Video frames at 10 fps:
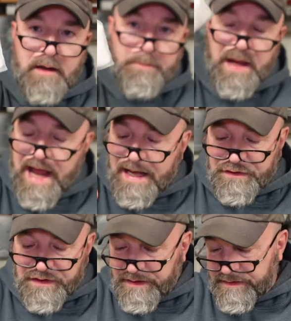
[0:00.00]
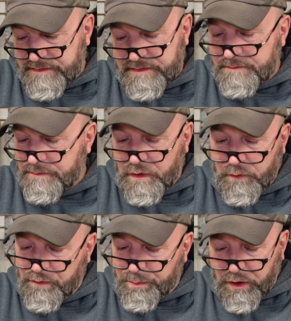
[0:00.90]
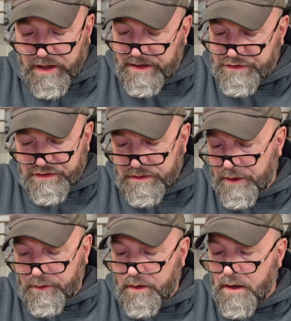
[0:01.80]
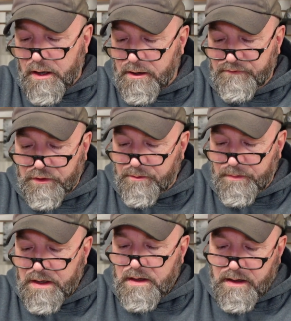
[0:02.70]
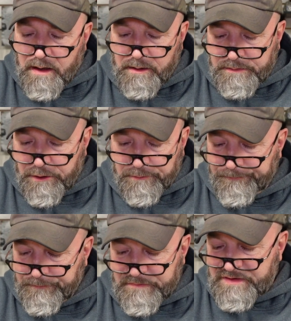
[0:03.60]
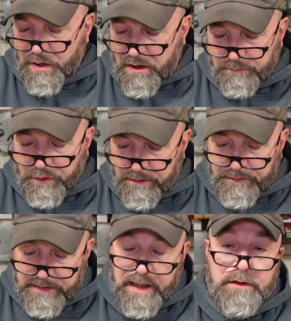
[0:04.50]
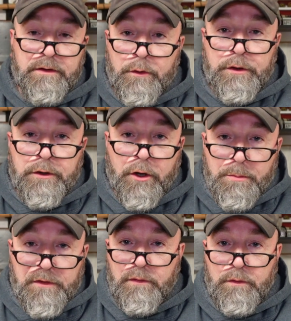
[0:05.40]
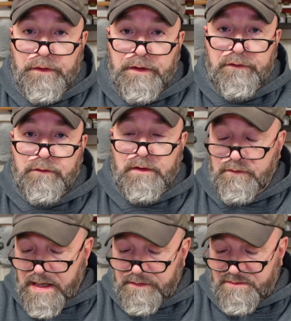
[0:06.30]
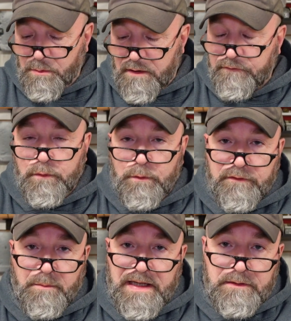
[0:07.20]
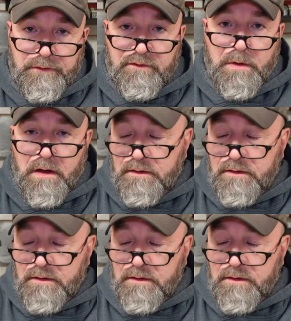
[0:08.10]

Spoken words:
patches, toothbrush, you know, all of your, you know, small, well, again, throw your Gerber tool in there so you've got a small tool to make those small